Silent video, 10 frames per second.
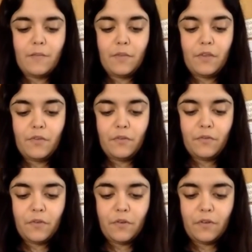
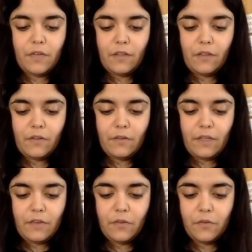beautiful and look
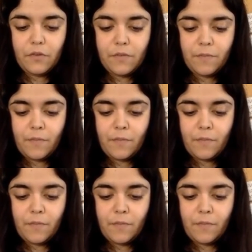really cool.